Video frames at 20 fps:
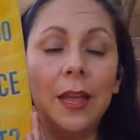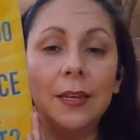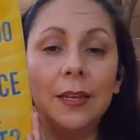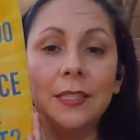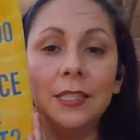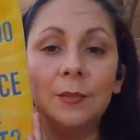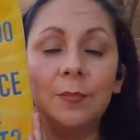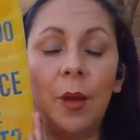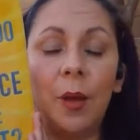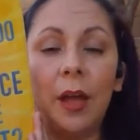and
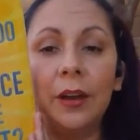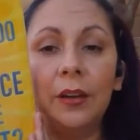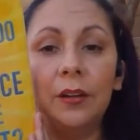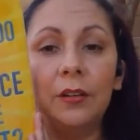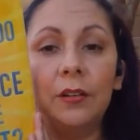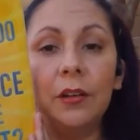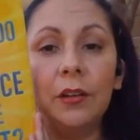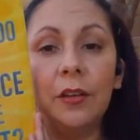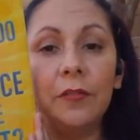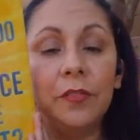
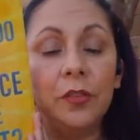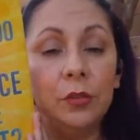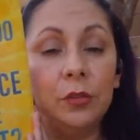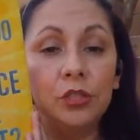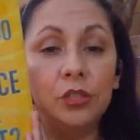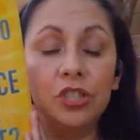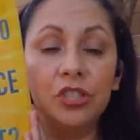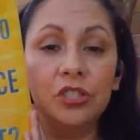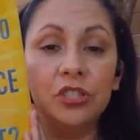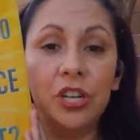inspired
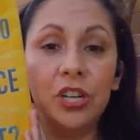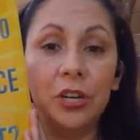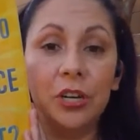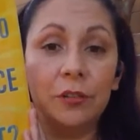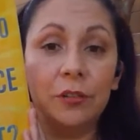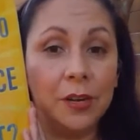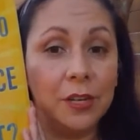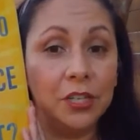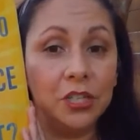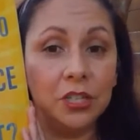future
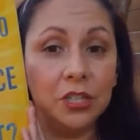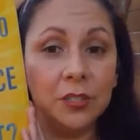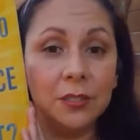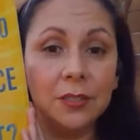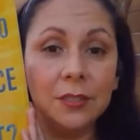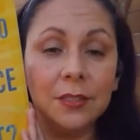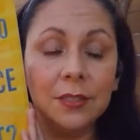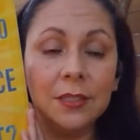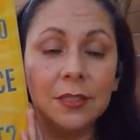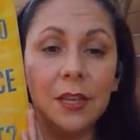
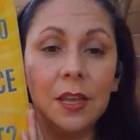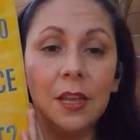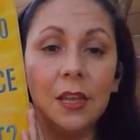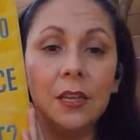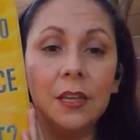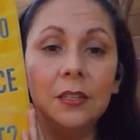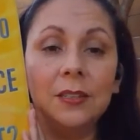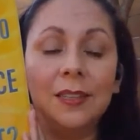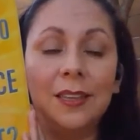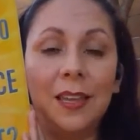generations
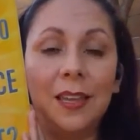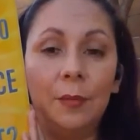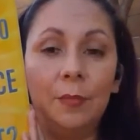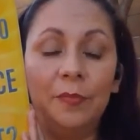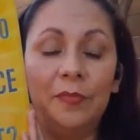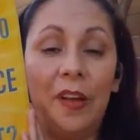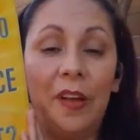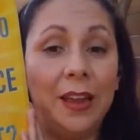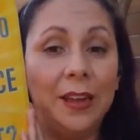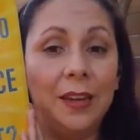to
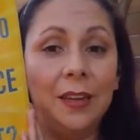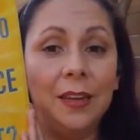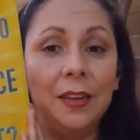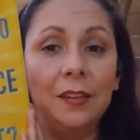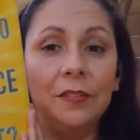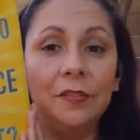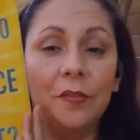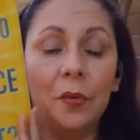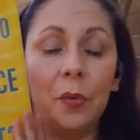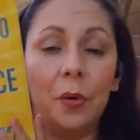keep
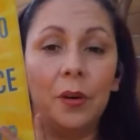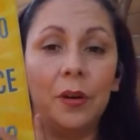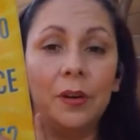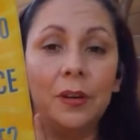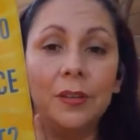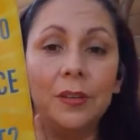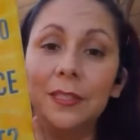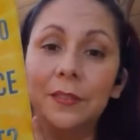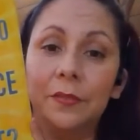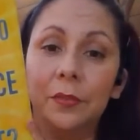fighting for
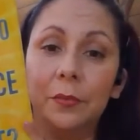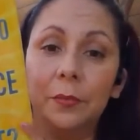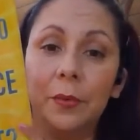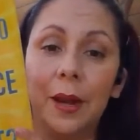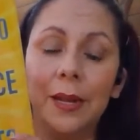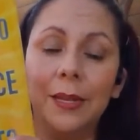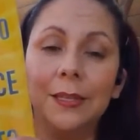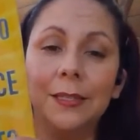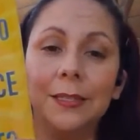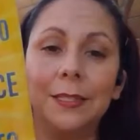civil
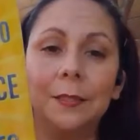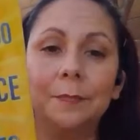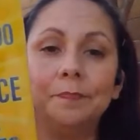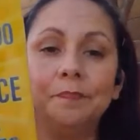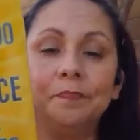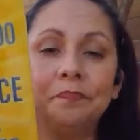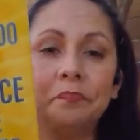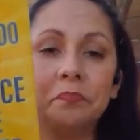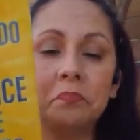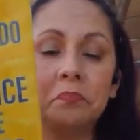rights.
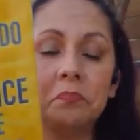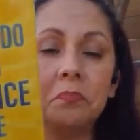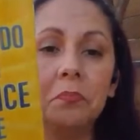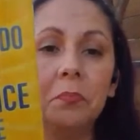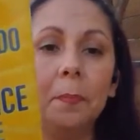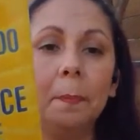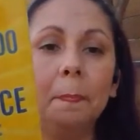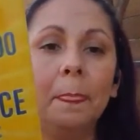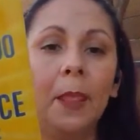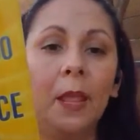
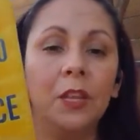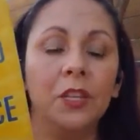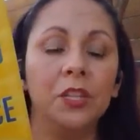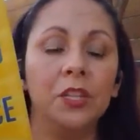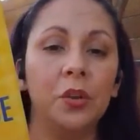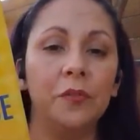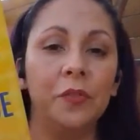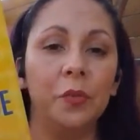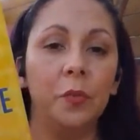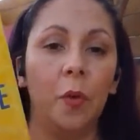
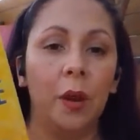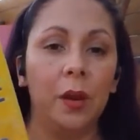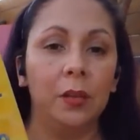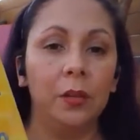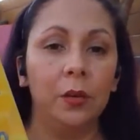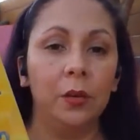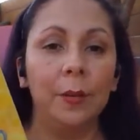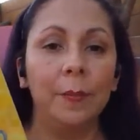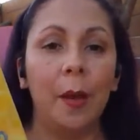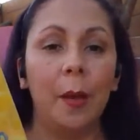So if you want to
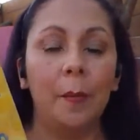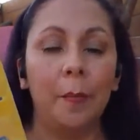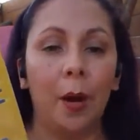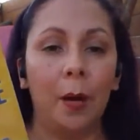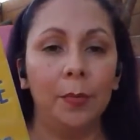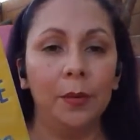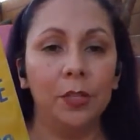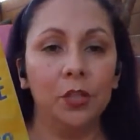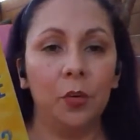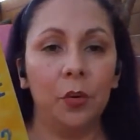learn about
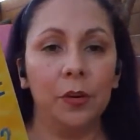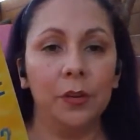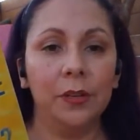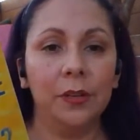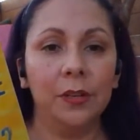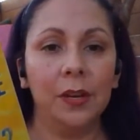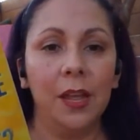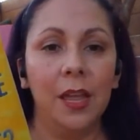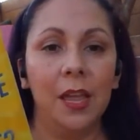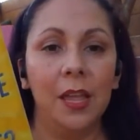Barbara
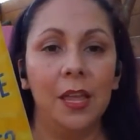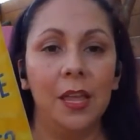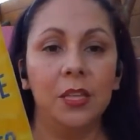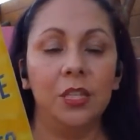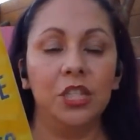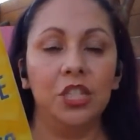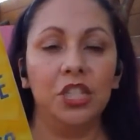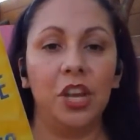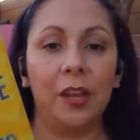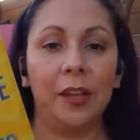Jordan,
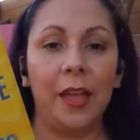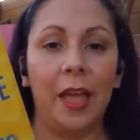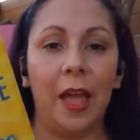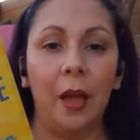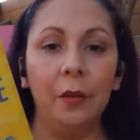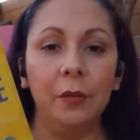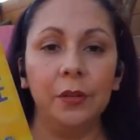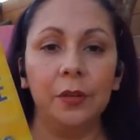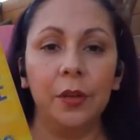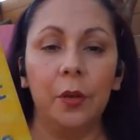check
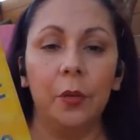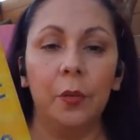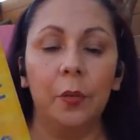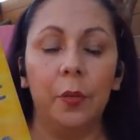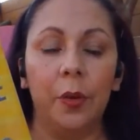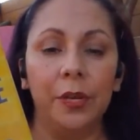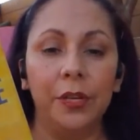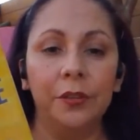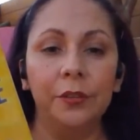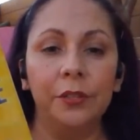out
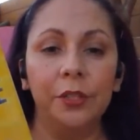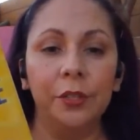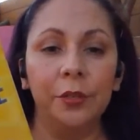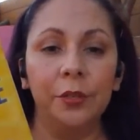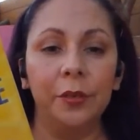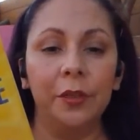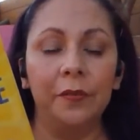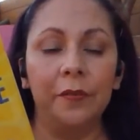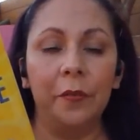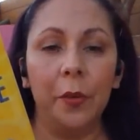What Do You Do
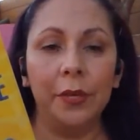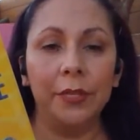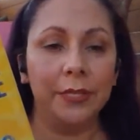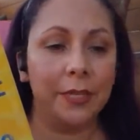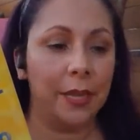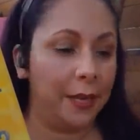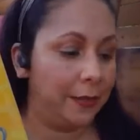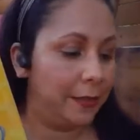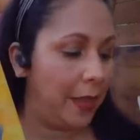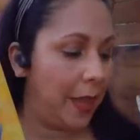With a Voice
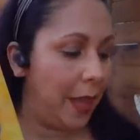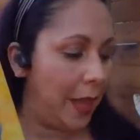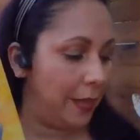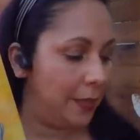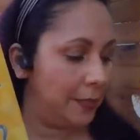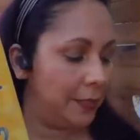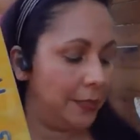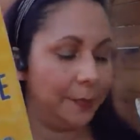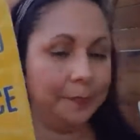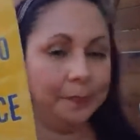Like
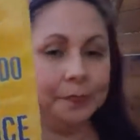That.